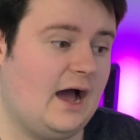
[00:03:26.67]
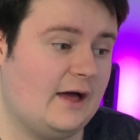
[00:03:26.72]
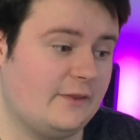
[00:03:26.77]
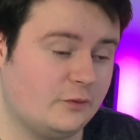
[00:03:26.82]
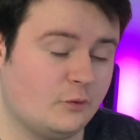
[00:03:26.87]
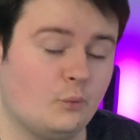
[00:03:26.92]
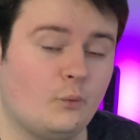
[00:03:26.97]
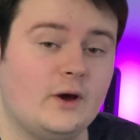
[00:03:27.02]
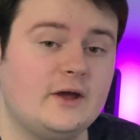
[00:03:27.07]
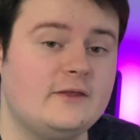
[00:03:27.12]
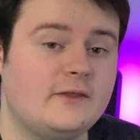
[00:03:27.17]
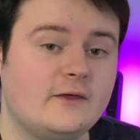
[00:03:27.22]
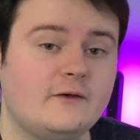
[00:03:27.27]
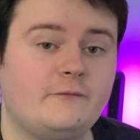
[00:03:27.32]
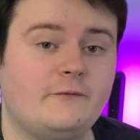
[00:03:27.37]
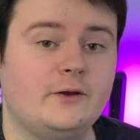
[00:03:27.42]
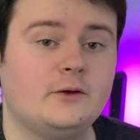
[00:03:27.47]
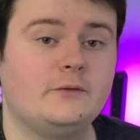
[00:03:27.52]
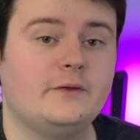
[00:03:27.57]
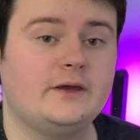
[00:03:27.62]
and the way they
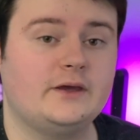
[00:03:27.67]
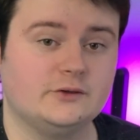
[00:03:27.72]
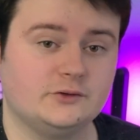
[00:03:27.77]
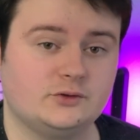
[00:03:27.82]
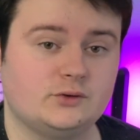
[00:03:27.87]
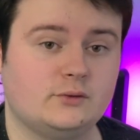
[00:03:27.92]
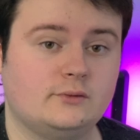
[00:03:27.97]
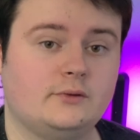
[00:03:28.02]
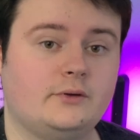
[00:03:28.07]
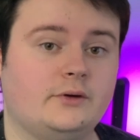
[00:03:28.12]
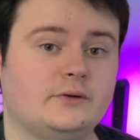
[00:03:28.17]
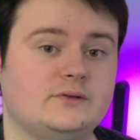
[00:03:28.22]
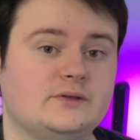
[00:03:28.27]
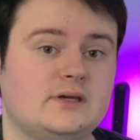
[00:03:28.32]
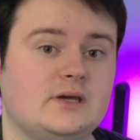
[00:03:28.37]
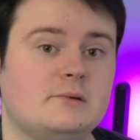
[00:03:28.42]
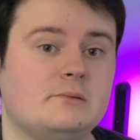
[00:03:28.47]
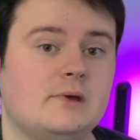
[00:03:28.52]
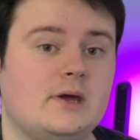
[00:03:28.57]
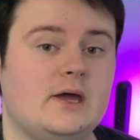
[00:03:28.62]
feel they can shortcut
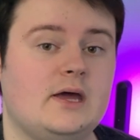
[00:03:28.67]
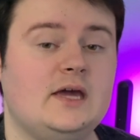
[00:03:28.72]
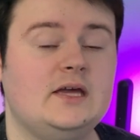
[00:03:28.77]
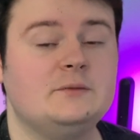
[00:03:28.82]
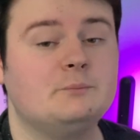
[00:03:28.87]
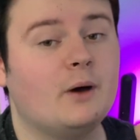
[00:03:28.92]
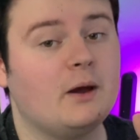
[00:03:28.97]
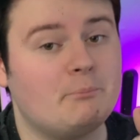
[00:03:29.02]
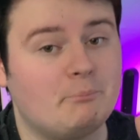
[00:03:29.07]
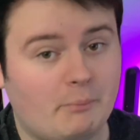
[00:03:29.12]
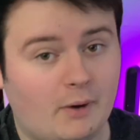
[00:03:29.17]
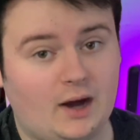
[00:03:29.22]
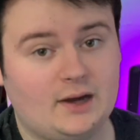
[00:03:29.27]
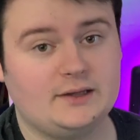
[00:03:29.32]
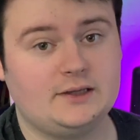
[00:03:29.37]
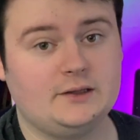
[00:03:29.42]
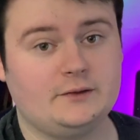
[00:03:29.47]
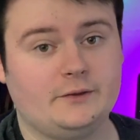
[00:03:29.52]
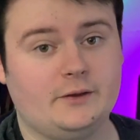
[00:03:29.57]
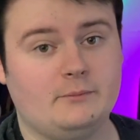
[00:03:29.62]
it is by
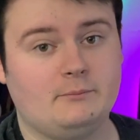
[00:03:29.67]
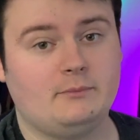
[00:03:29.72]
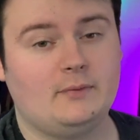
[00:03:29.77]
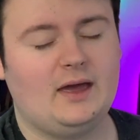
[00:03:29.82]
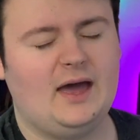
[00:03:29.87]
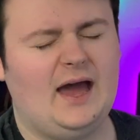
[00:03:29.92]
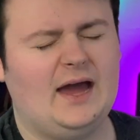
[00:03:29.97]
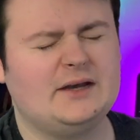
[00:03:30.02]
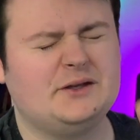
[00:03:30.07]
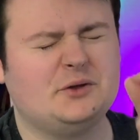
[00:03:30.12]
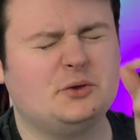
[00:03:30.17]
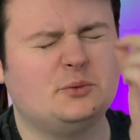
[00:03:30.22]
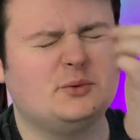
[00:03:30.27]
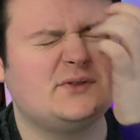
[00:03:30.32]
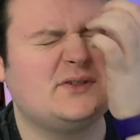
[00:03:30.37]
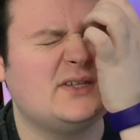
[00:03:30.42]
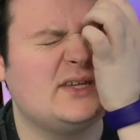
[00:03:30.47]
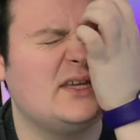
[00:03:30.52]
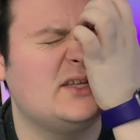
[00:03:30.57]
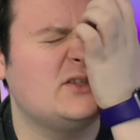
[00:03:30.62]
buying them, and you
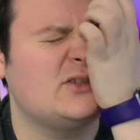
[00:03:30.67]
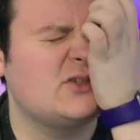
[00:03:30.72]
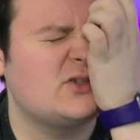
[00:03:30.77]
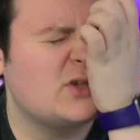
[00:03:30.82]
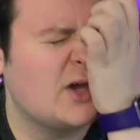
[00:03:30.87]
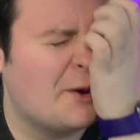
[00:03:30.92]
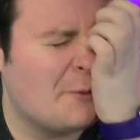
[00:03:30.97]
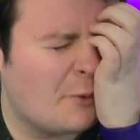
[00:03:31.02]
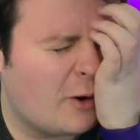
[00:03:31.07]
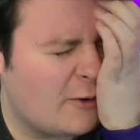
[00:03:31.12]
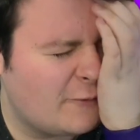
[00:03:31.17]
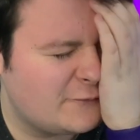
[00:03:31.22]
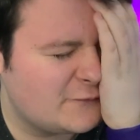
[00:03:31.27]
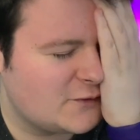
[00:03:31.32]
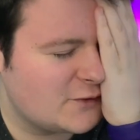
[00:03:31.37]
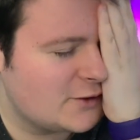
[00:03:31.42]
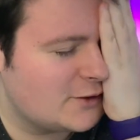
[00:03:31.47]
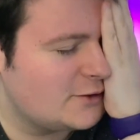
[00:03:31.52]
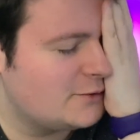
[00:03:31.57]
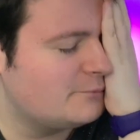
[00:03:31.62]
see it so
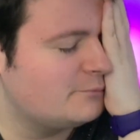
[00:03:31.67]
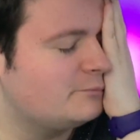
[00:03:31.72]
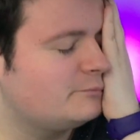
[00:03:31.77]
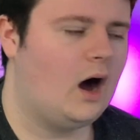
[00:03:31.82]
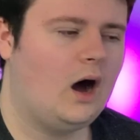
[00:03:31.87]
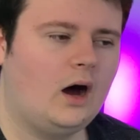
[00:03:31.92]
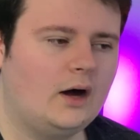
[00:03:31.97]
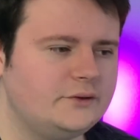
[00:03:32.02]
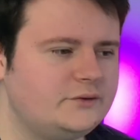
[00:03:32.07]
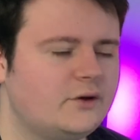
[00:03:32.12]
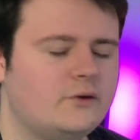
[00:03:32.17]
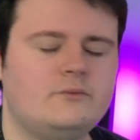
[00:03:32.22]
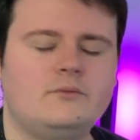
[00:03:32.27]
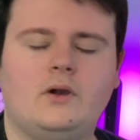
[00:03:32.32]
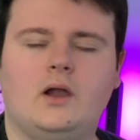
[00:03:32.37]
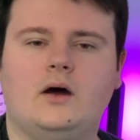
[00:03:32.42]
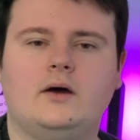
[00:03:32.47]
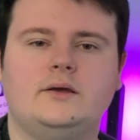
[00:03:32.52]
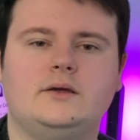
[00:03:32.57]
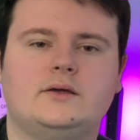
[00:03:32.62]
often. I don't
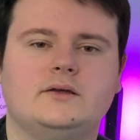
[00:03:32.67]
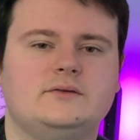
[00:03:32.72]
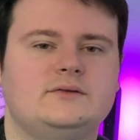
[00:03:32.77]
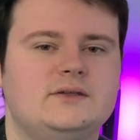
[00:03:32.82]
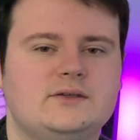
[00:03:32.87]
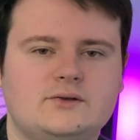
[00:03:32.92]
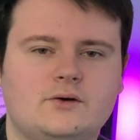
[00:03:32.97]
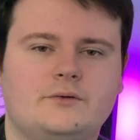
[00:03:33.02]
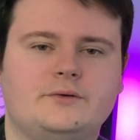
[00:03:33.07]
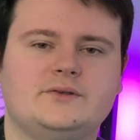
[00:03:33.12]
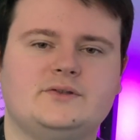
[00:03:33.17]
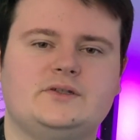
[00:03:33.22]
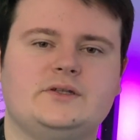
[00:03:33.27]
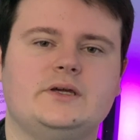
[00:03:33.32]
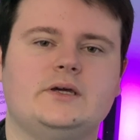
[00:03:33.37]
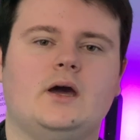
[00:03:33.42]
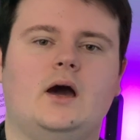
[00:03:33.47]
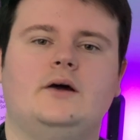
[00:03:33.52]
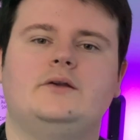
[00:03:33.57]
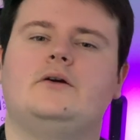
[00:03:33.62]
like
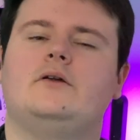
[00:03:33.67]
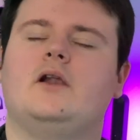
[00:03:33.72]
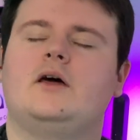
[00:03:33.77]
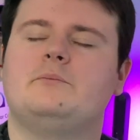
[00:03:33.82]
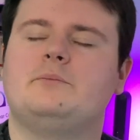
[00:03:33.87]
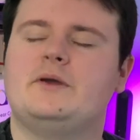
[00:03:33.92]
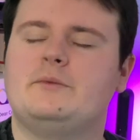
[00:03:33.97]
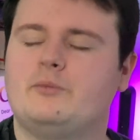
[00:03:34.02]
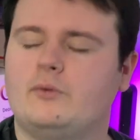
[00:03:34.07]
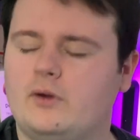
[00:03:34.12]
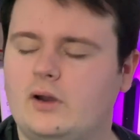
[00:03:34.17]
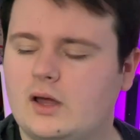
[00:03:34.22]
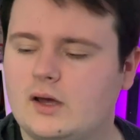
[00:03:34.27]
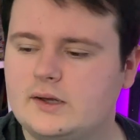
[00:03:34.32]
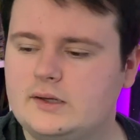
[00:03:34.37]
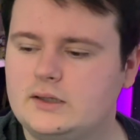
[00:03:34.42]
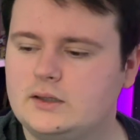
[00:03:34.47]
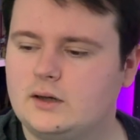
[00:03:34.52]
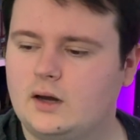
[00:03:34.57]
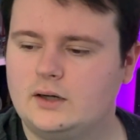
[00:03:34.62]
dishonesty, I don't like people
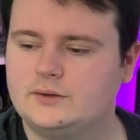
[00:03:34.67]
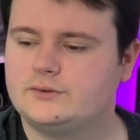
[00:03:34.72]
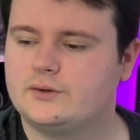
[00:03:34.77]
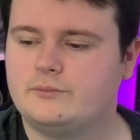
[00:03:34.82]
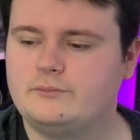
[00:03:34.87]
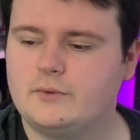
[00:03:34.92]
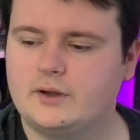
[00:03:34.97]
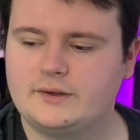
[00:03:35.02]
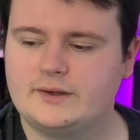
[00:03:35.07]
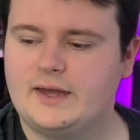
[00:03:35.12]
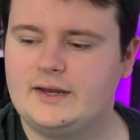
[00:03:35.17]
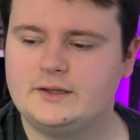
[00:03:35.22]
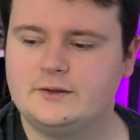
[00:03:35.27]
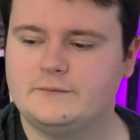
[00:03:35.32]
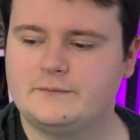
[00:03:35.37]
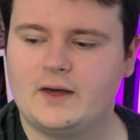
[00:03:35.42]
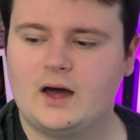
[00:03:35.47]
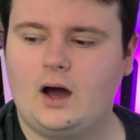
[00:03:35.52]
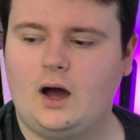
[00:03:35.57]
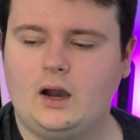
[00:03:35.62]
lying, I don't like any
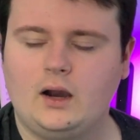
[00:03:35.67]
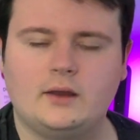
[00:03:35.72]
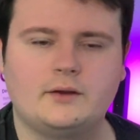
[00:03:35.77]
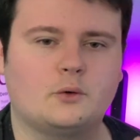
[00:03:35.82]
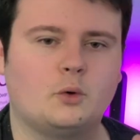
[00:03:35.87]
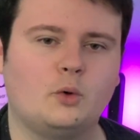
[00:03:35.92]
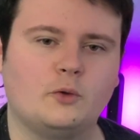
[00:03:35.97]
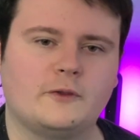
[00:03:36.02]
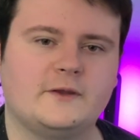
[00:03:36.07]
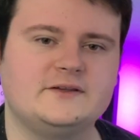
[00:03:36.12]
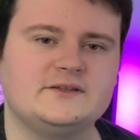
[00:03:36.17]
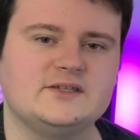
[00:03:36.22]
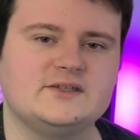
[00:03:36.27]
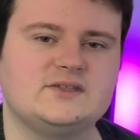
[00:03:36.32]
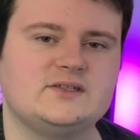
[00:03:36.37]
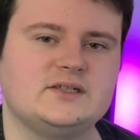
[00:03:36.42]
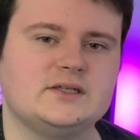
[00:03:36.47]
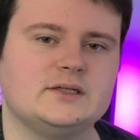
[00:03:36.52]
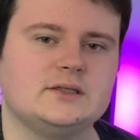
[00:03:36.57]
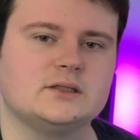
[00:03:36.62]
of that. I like
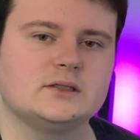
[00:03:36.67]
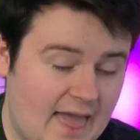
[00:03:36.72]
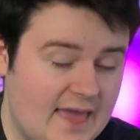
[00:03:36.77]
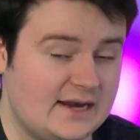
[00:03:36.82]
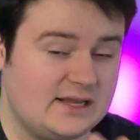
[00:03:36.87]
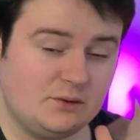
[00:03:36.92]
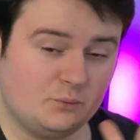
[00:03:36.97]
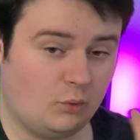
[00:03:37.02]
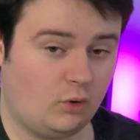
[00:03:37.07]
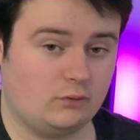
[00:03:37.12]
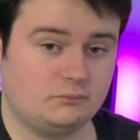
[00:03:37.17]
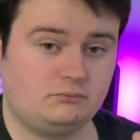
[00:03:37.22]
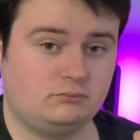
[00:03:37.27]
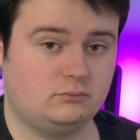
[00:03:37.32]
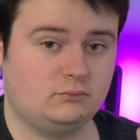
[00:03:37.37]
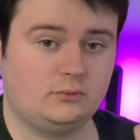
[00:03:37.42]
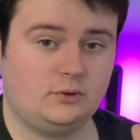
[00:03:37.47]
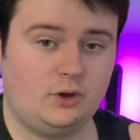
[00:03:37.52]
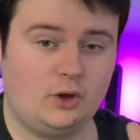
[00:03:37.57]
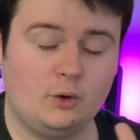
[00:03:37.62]
authenticity. Anyone
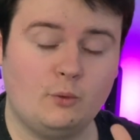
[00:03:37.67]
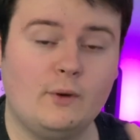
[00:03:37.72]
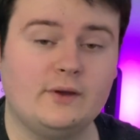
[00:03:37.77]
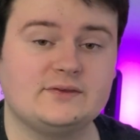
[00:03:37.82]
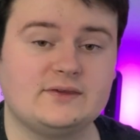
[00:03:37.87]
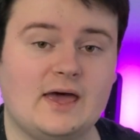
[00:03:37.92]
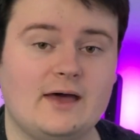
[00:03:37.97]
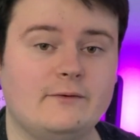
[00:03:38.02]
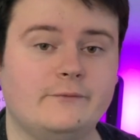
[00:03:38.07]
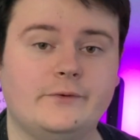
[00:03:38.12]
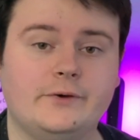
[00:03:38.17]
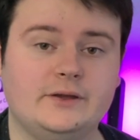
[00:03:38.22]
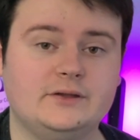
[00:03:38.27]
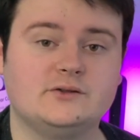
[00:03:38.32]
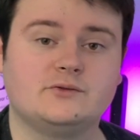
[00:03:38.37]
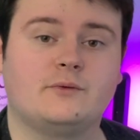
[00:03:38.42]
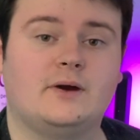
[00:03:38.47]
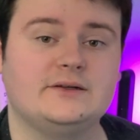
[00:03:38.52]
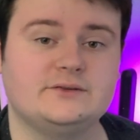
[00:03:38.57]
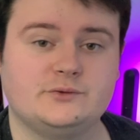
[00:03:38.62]
who has ever
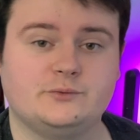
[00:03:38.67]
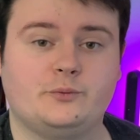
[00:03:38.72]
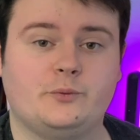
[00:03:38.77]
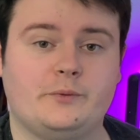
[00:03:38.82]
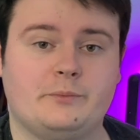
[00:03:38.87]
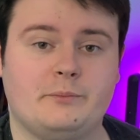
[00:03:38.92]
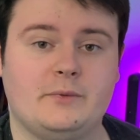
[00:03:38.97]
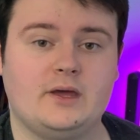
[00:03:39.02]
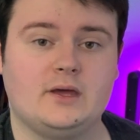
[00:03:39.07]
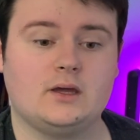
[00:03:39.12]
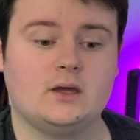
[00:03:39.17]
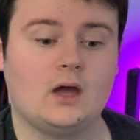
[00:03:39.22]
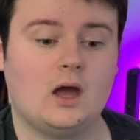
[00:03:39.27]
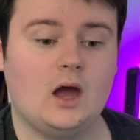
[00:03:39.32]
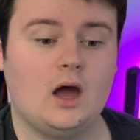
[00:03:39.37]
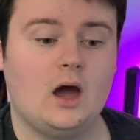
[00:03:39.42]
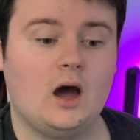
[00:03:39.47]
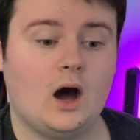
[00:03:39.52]
interacted with me,